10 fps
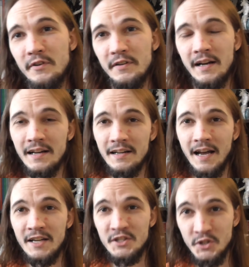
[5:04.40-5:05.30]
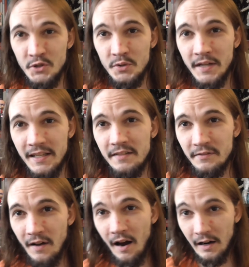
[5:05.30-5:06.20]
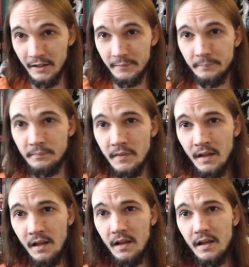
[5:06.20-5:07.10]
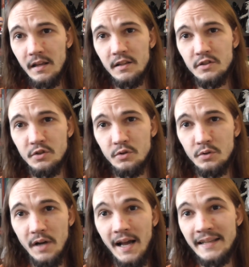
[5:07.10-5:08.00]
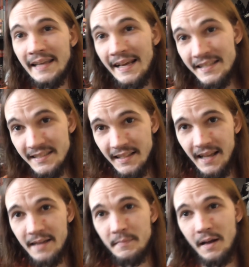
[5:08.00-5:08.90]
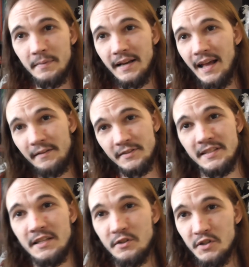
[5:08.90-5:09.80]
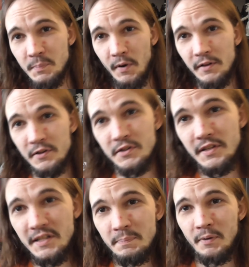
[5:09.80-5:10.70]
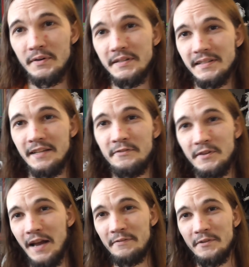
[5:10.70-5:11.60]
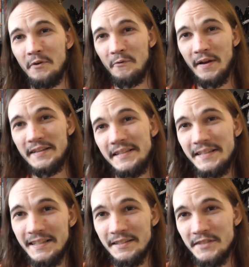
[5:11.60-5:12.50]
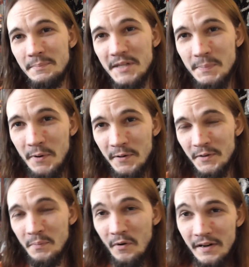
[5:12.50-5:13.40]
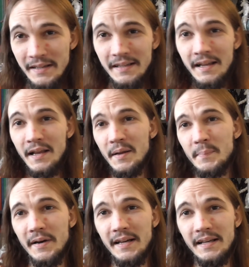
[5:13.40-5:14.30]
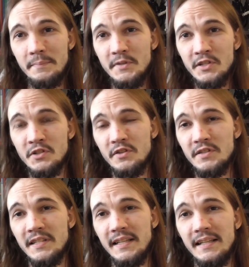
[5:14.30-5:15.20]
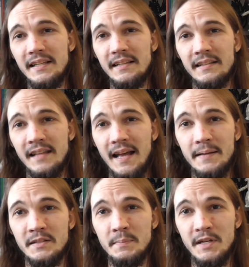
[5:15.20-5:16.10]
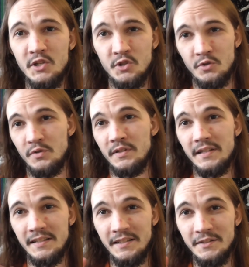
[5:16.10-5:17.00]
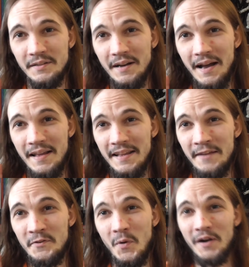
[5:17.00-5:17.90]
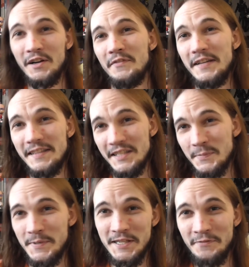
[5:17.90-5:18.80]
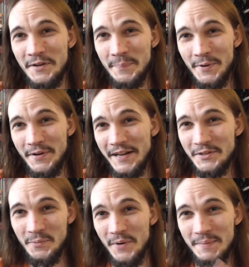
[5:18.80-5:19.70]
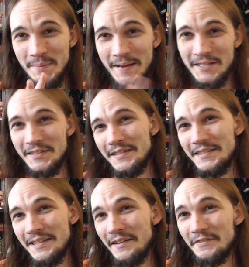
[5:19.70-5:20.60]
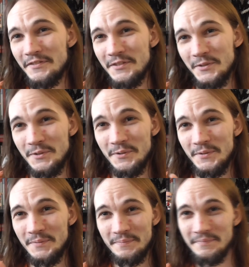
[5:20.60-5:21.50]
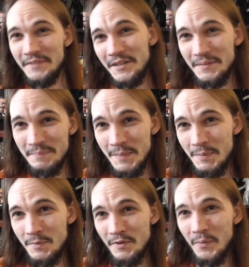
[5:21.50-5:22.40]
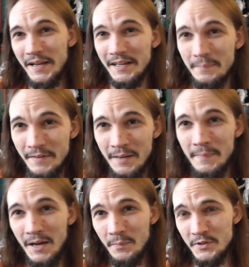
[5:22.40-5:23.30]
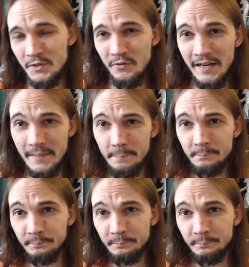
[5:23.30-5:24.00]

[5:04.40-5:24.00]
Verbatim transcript: for a, a new kind of arc. So I guess um, I'm going to have to say sort of spoilers at this point if you haven't already kind of seen my spoiler warning, but I'm just sort of saying that to make sure that, you know, if you are going to read this specific book, I don't want to be mentioning stuff, so, you know, maybe move away and come, come back once you've read it.